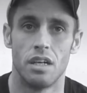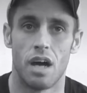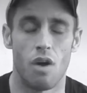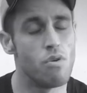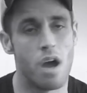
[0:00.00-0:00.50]

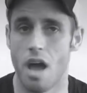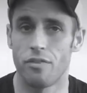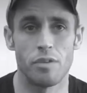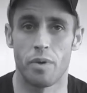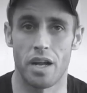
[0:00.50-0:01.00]
I want
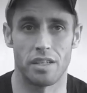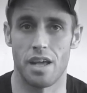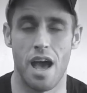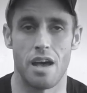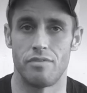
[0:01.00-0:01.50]
everybody to
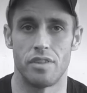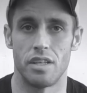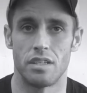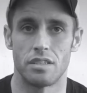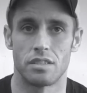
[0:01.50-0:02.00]
have
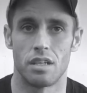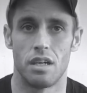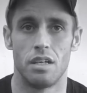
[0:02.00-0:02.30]
this.